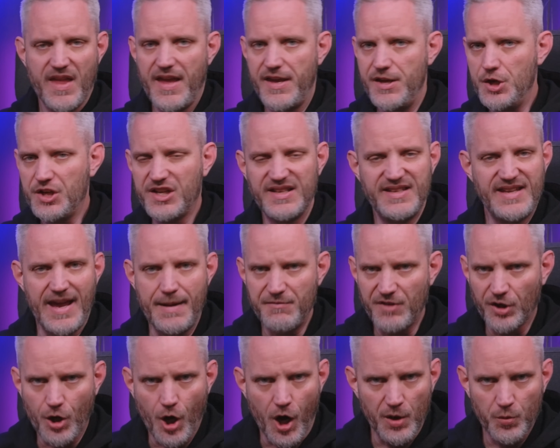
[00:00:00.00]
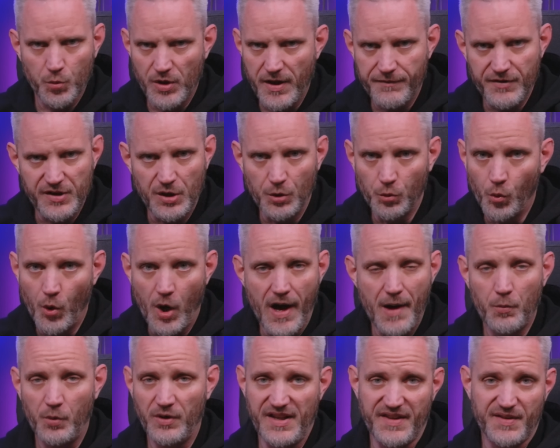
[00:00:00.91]
You can name the card whatever you
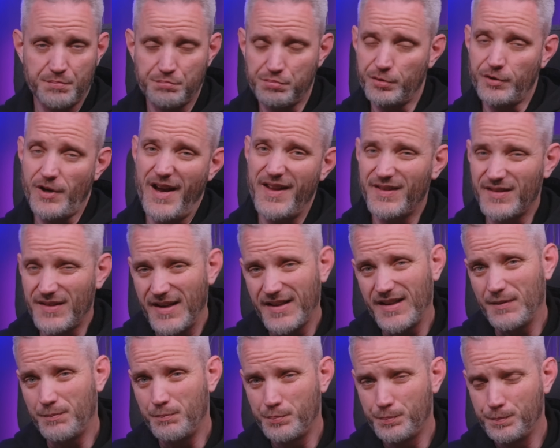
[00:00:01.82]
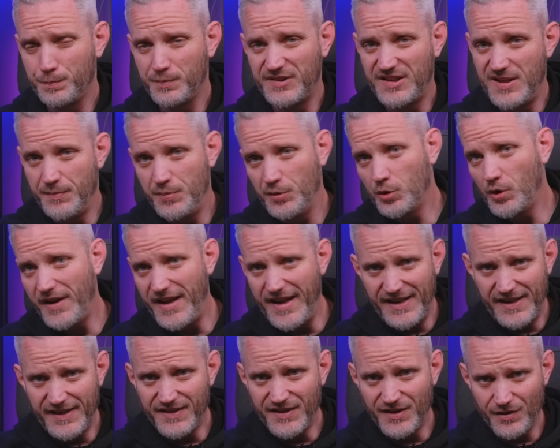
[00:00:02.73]
want. When it's priced like a typical
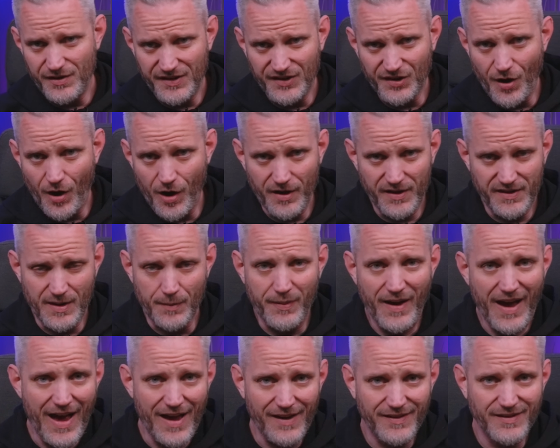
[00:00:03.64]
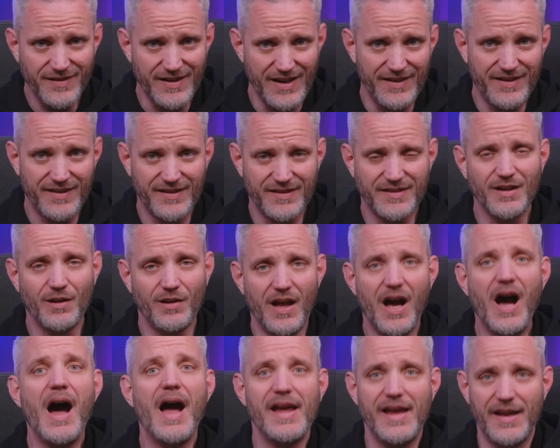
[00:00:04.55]
80 series card in the past, it's still
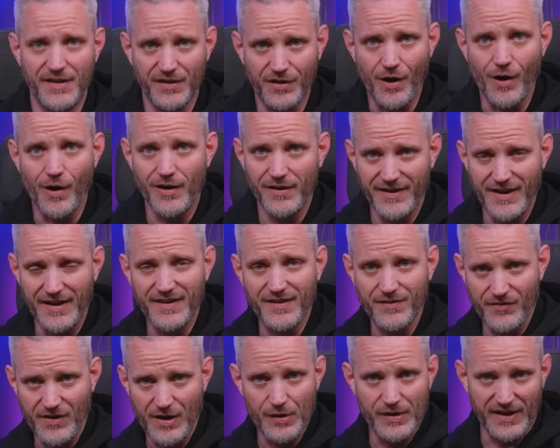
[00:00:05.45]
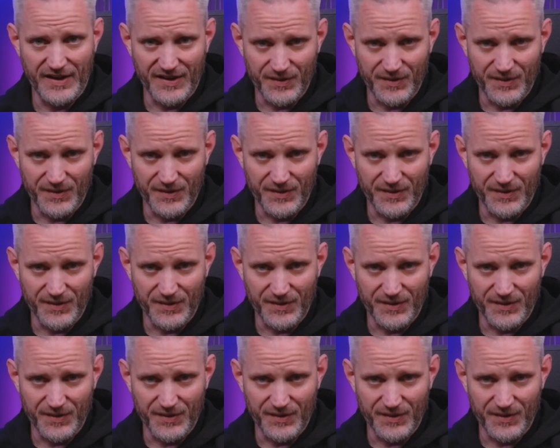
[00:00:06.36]
a high-end card that's very